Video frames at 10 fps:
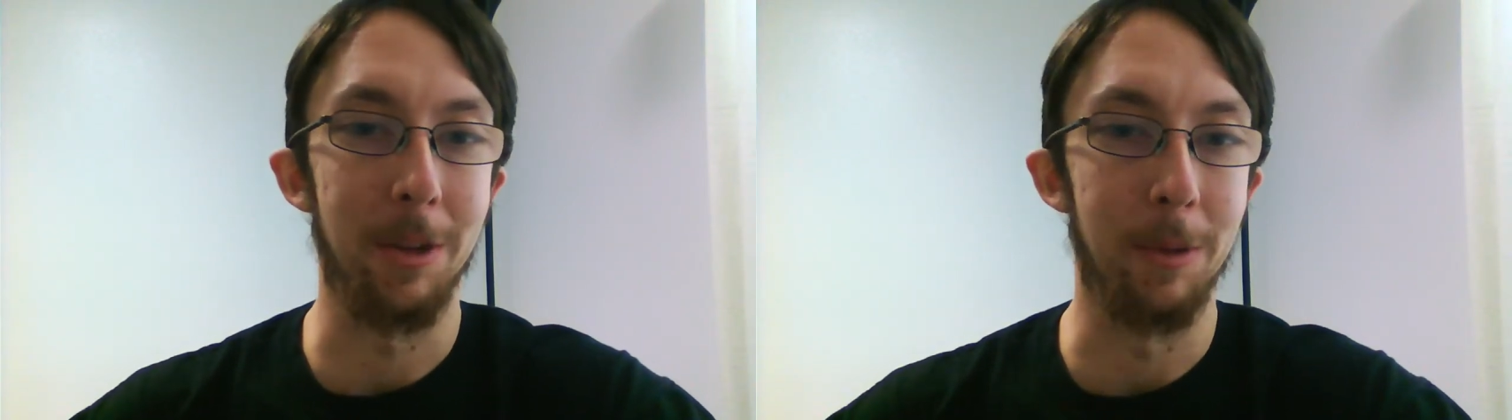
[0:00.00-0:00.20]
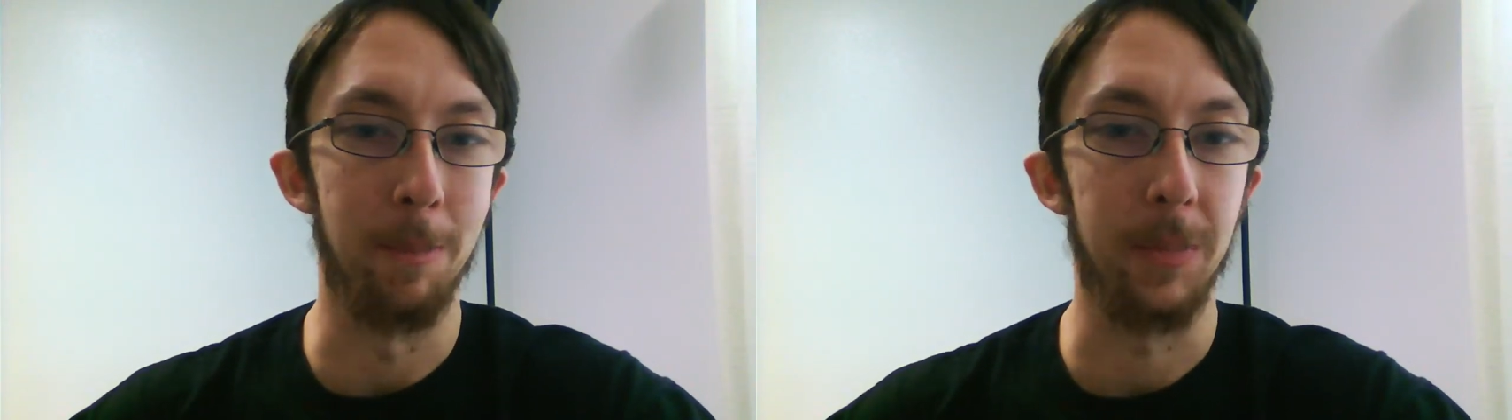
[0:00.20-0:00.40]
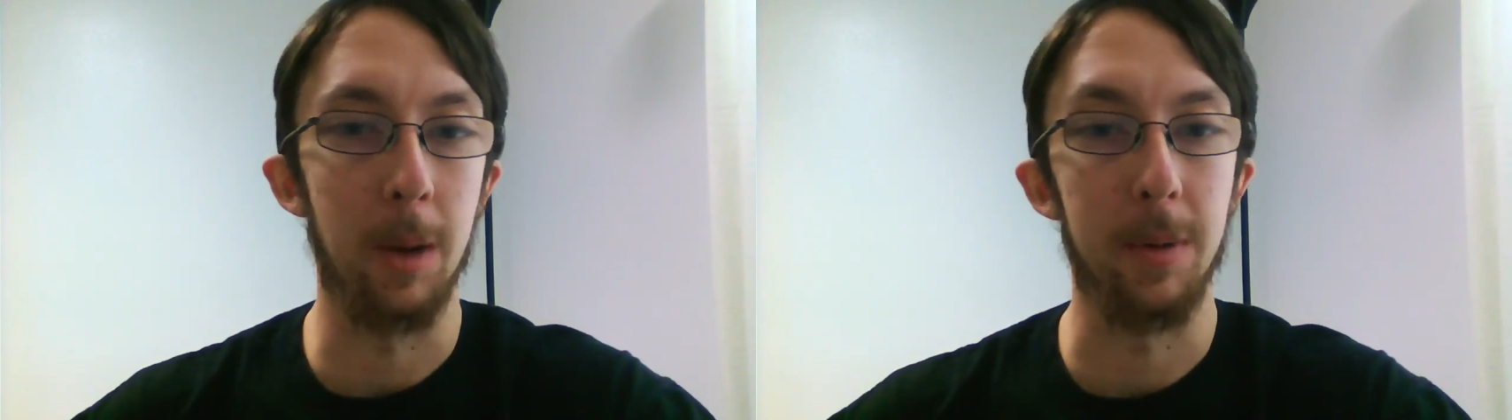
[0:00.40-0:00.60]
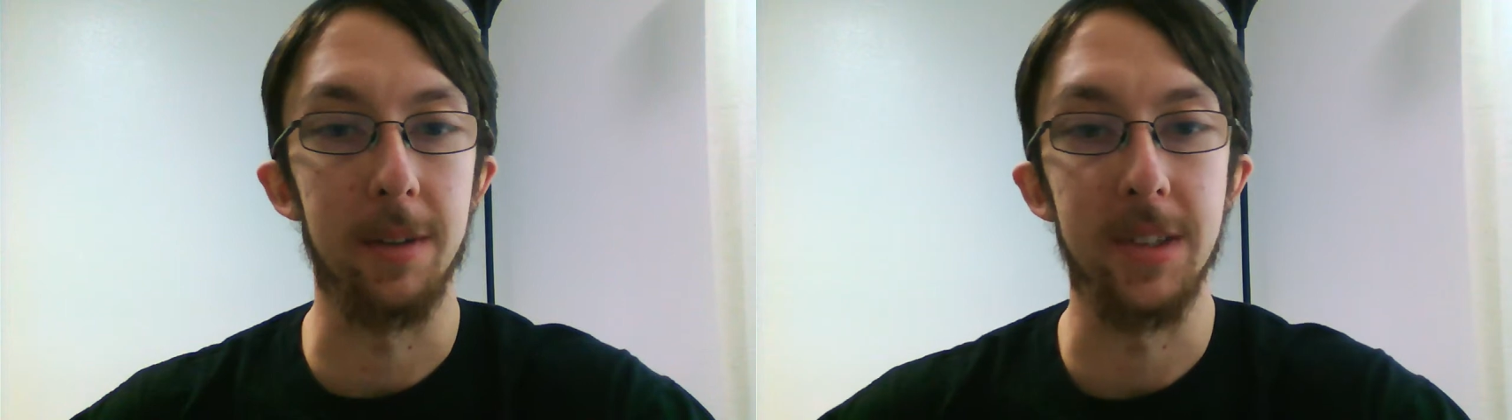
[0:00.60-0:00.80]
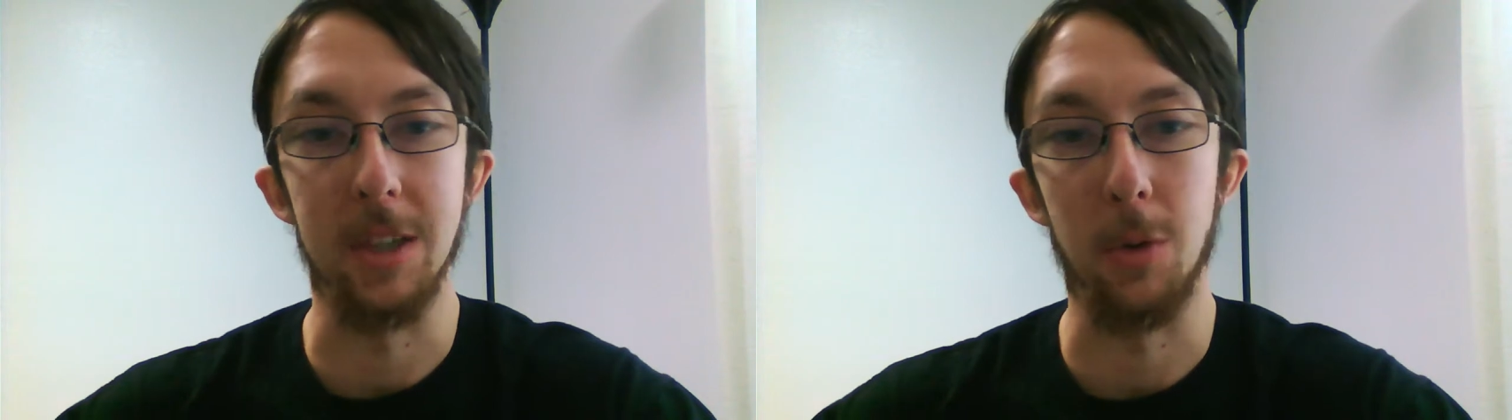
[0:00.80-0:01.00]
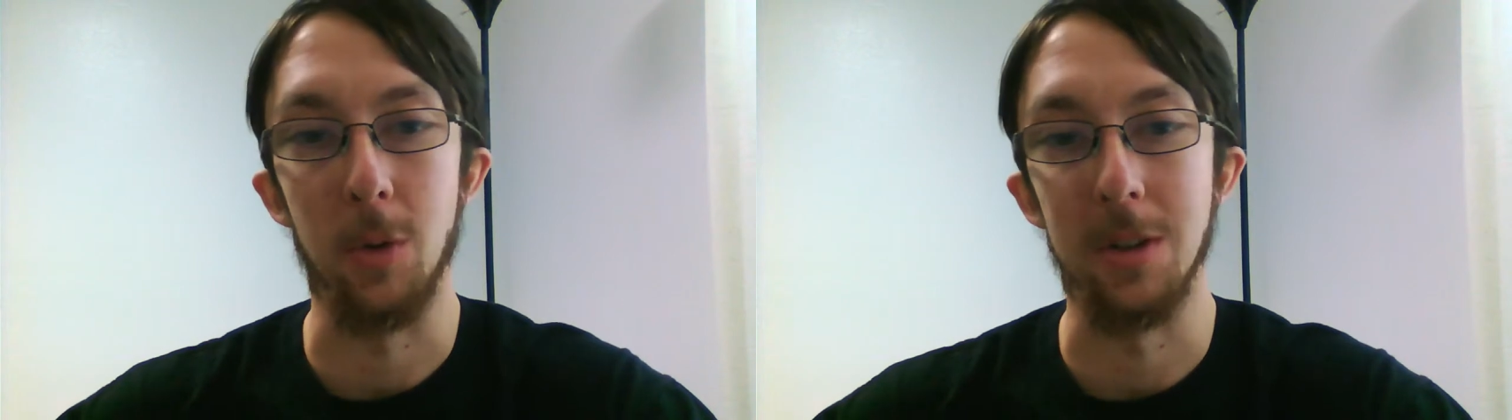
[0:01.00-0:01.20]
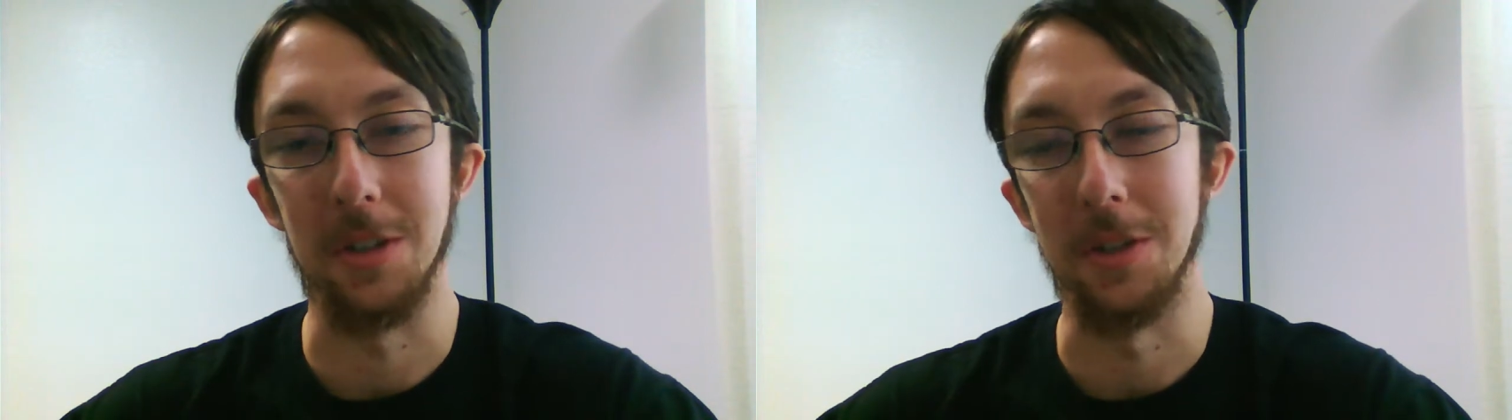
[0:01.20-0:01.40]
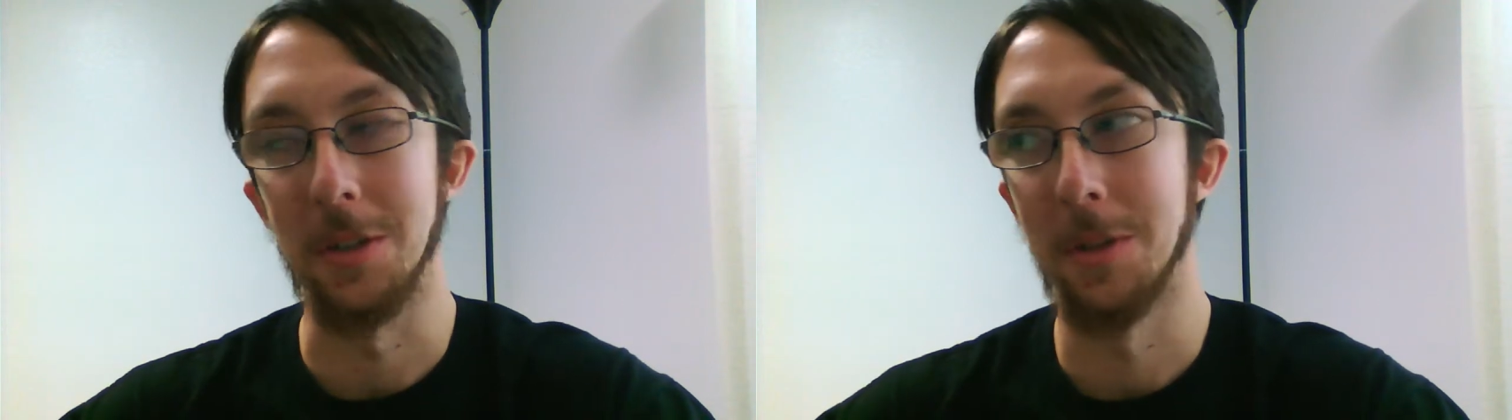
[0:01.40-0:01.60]
the upper division
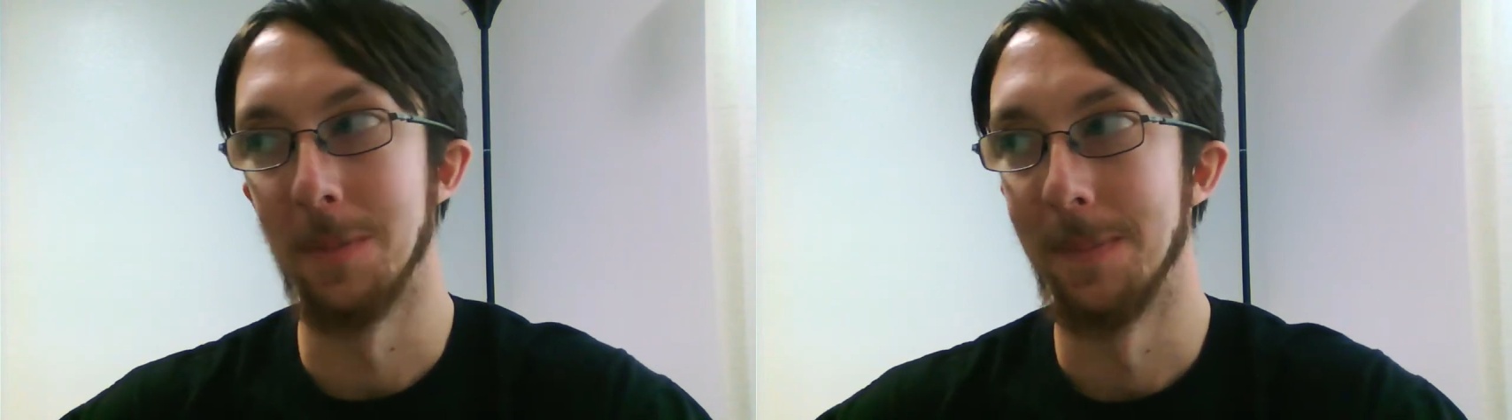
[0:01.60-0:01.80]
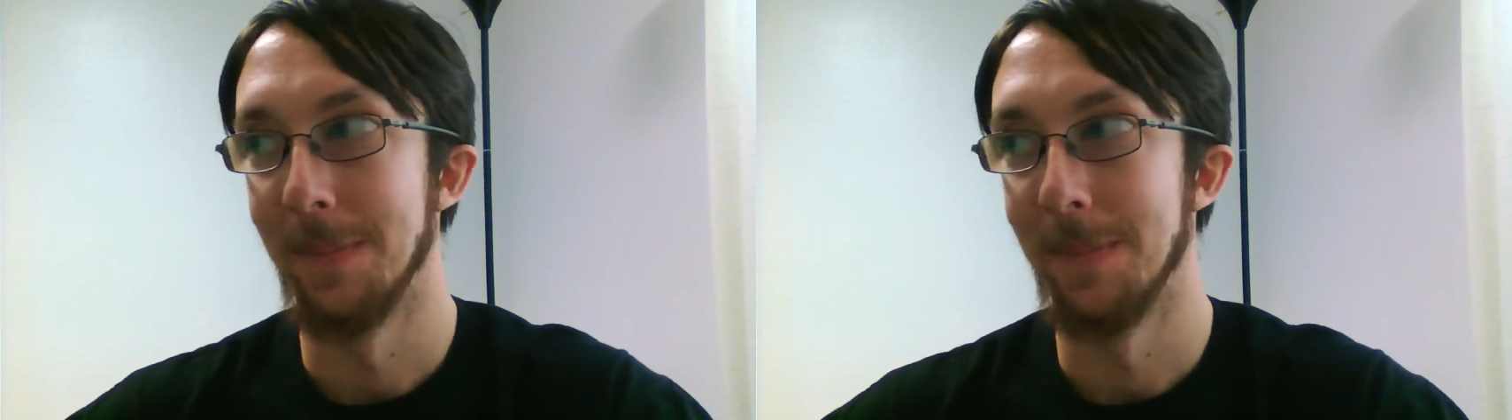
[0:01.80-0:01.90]
courses